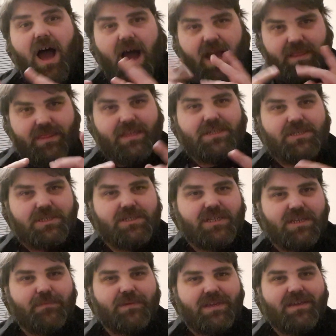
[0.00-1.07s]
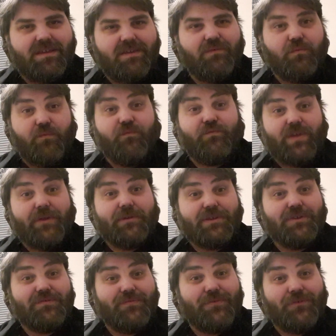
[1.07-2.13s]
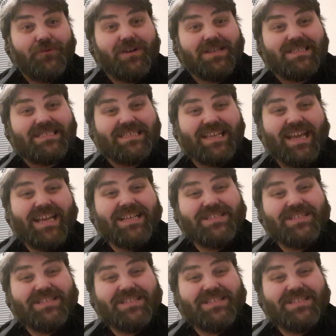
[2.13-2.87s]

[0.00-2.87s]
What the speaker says: I think she's going to be very good for us.